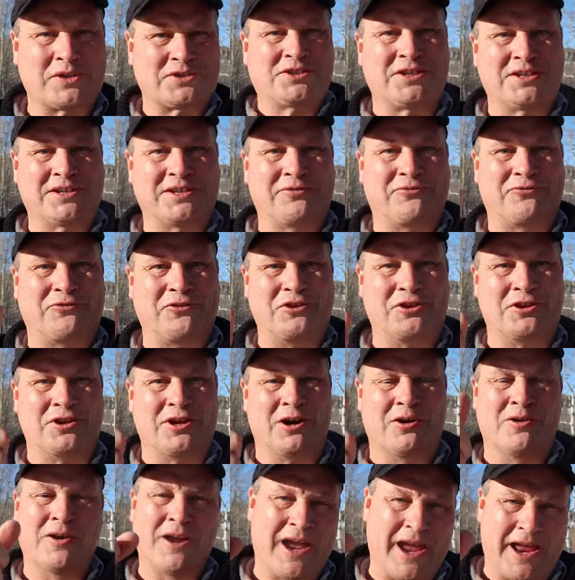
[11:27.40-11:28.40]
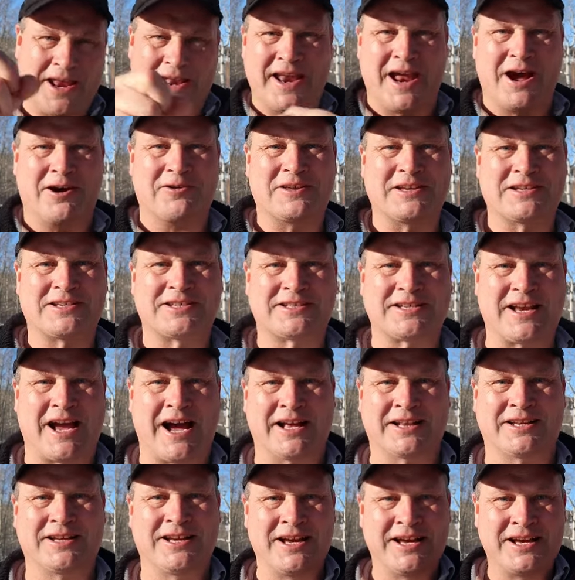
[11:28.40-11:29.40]
watching the video, and now you're
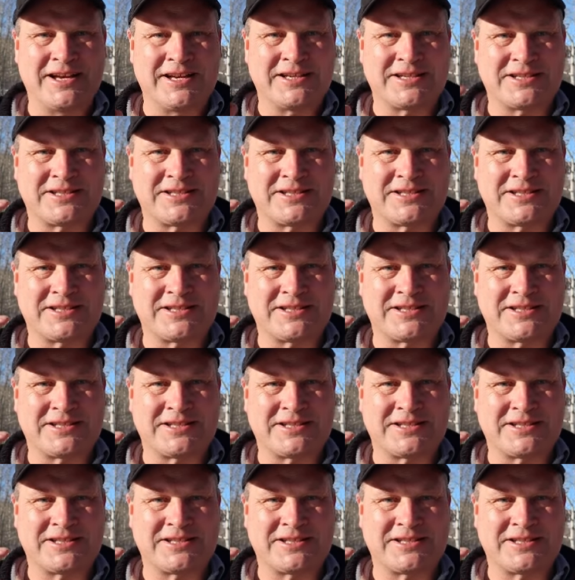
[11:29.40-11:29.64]
sad.